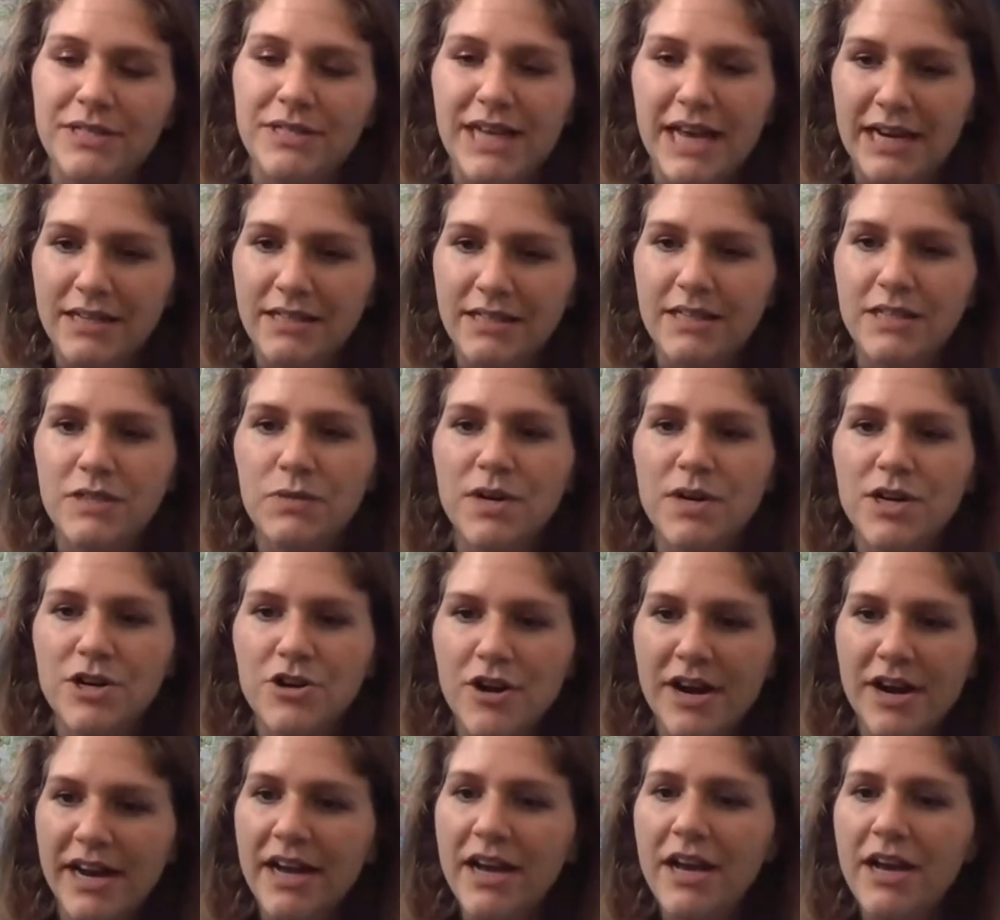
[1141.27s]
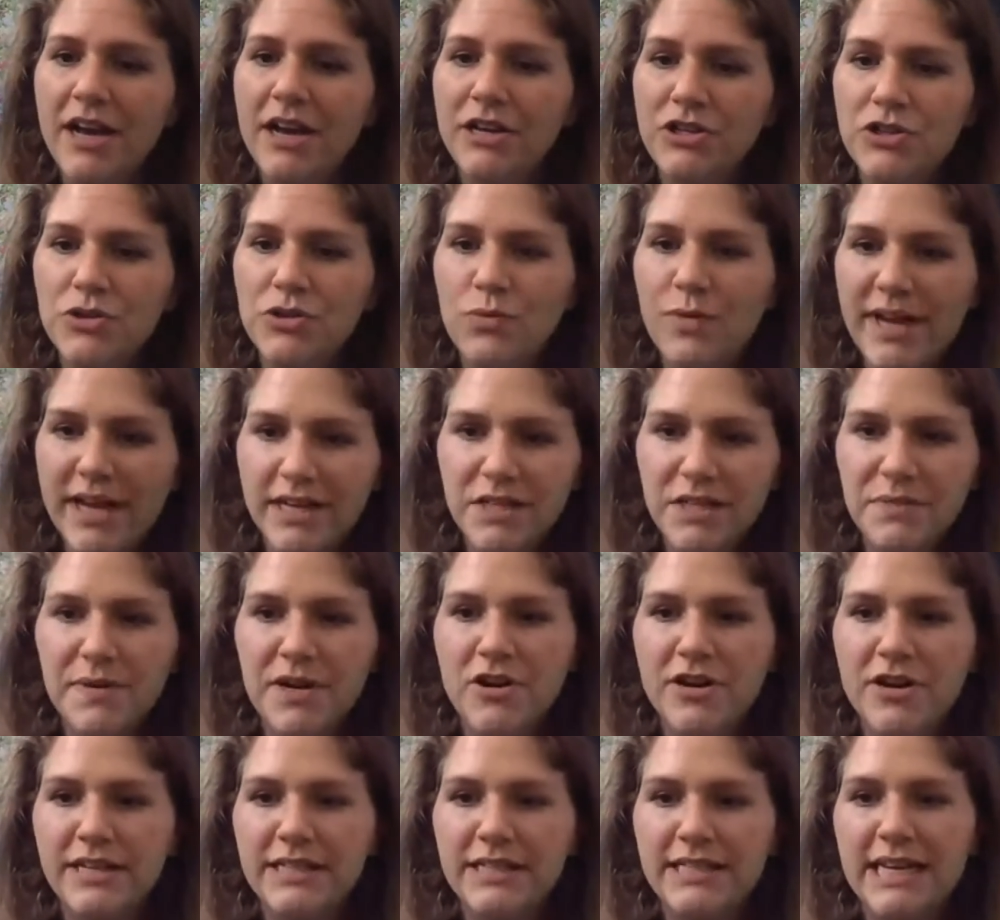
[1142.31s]
So Dennis is wondering, do we
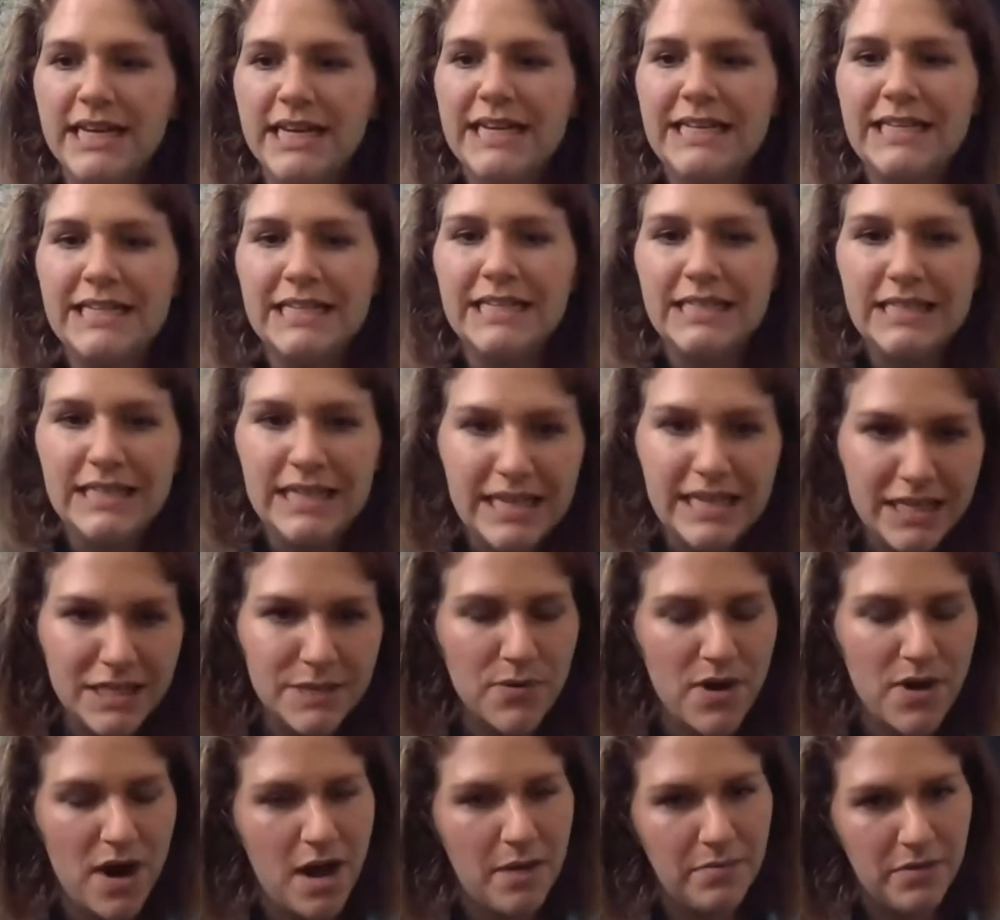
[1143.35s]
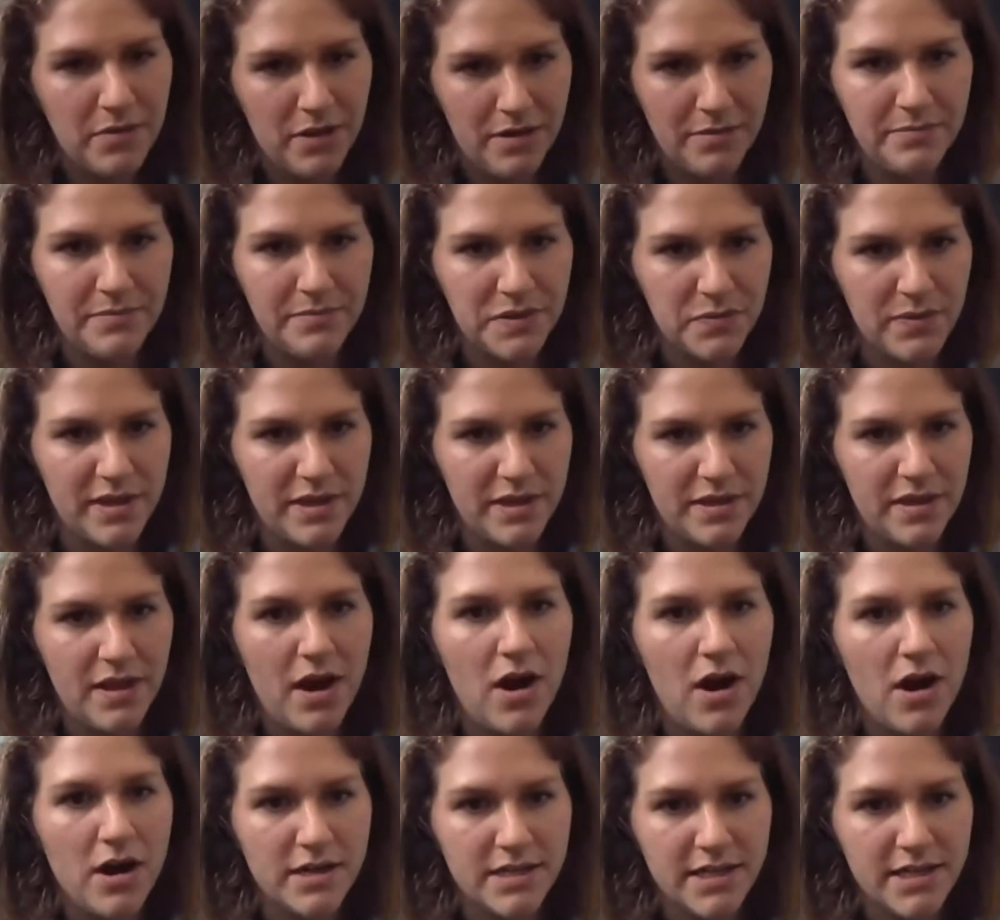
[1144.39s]
experience any disease problems with
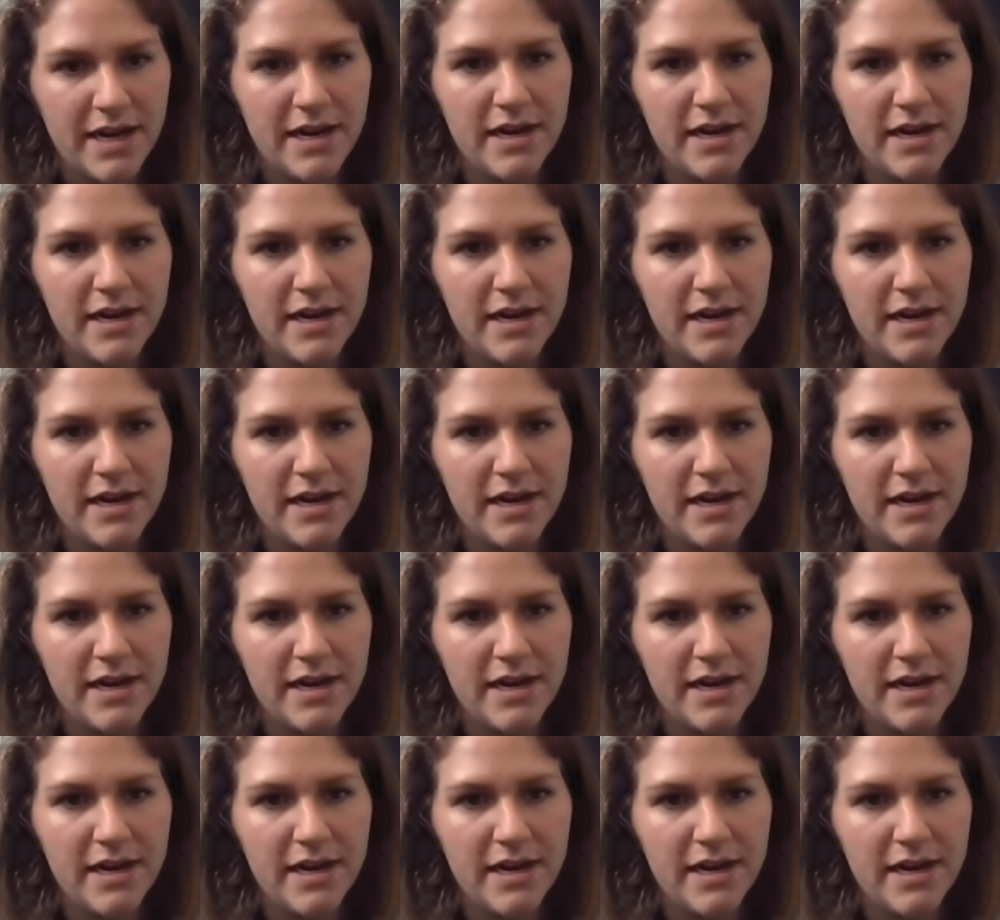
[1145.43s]
our